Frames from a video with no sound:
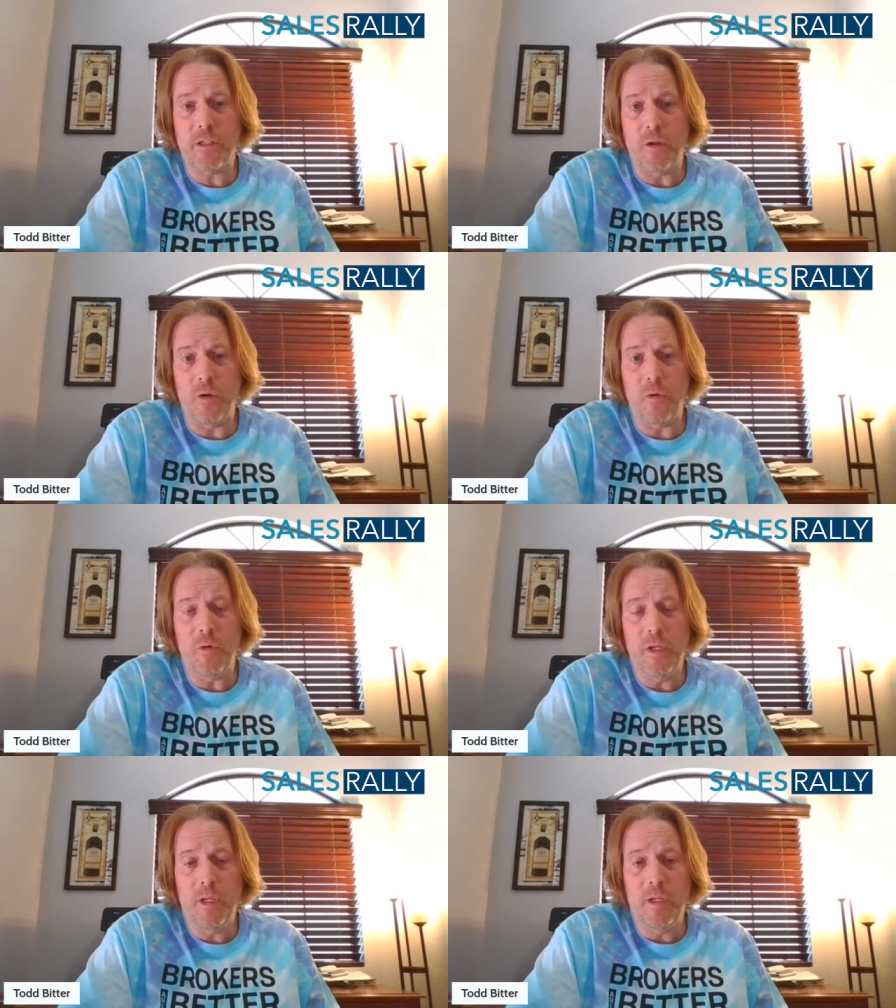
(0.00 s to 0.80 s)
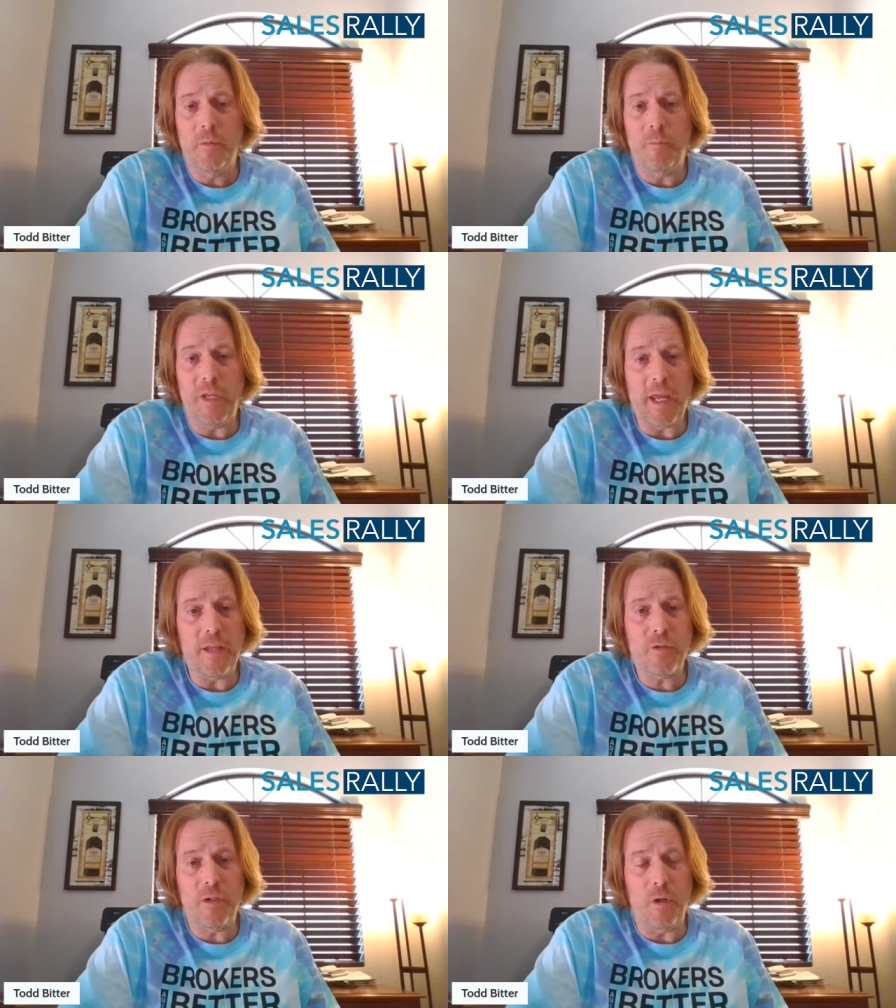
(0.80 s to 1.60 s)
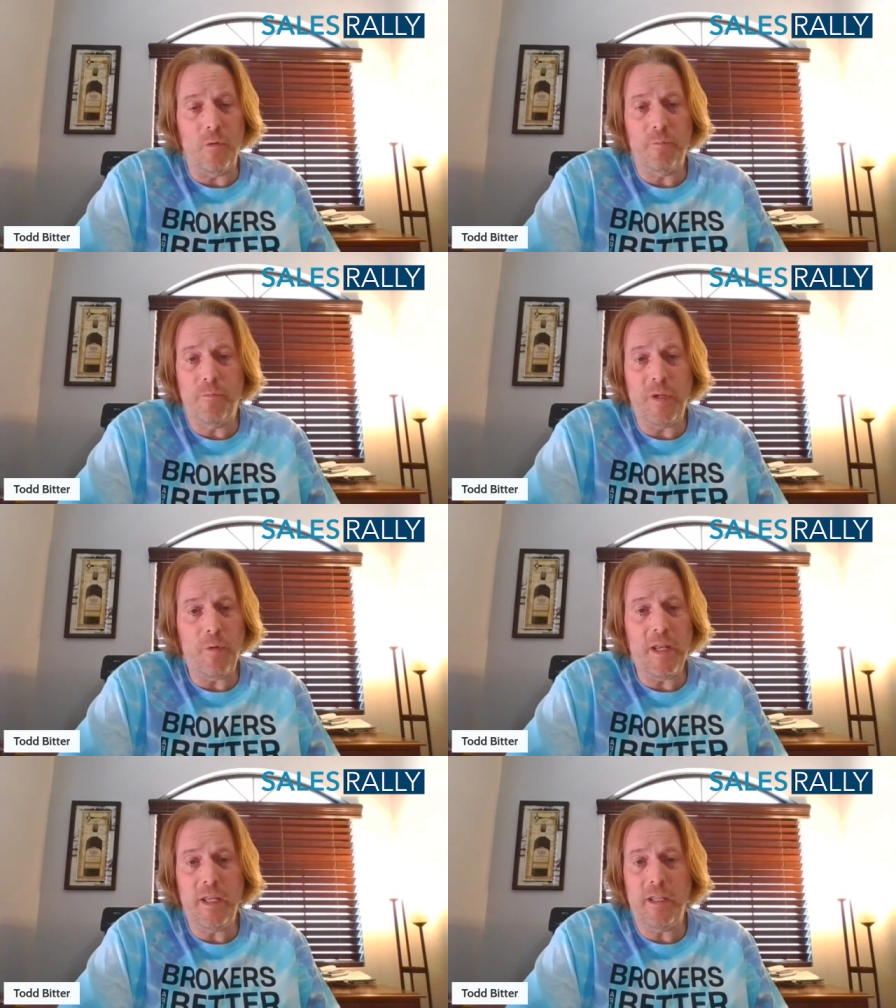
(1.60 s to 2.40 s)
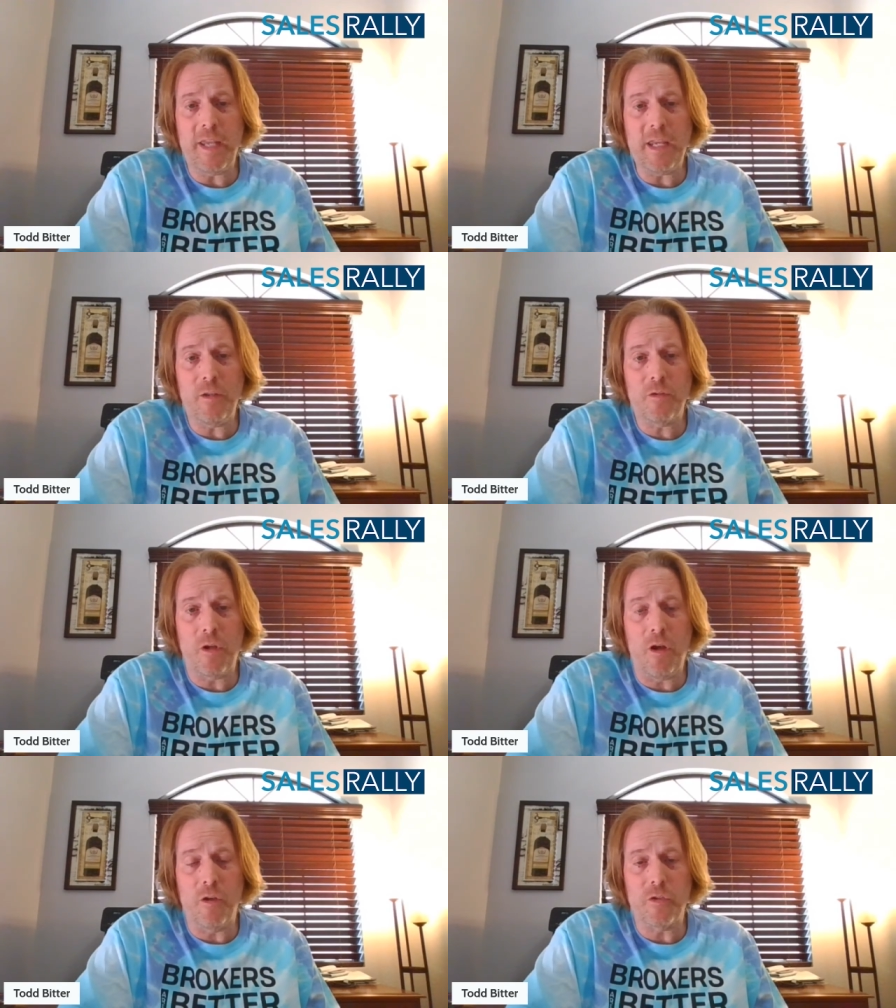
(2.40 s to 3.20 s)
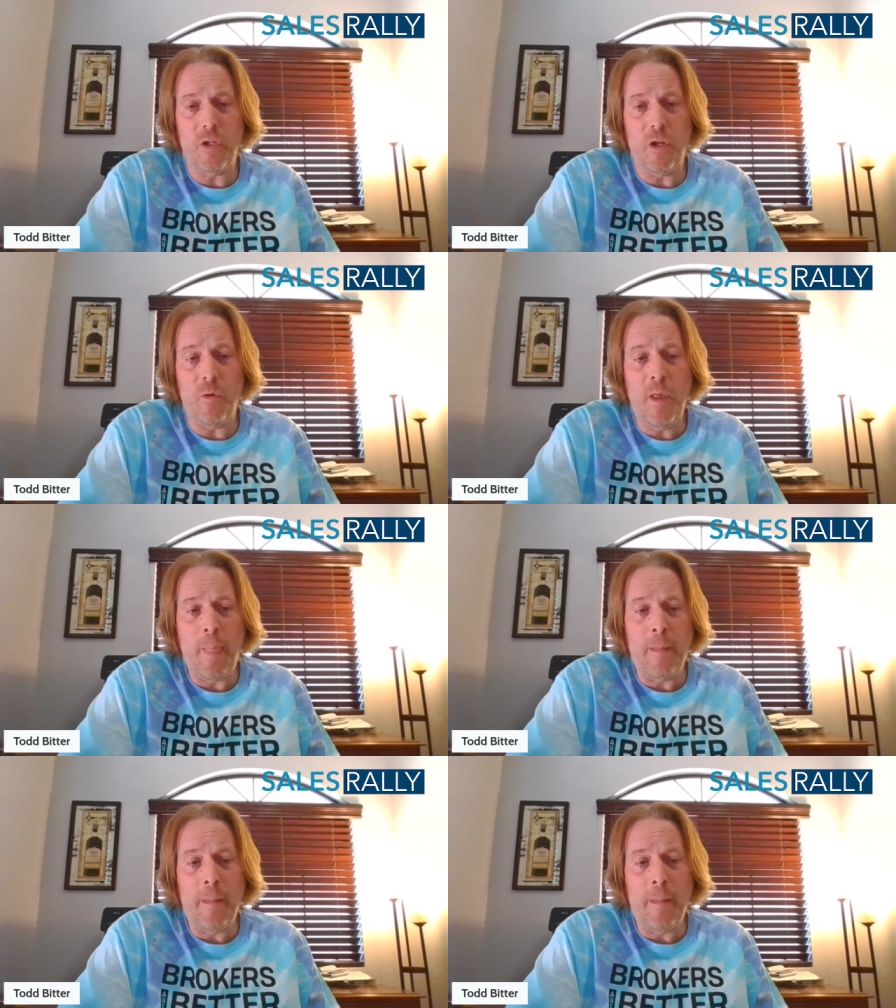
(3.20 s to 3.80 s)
So be answer, you know, be ready to take those calls. You know,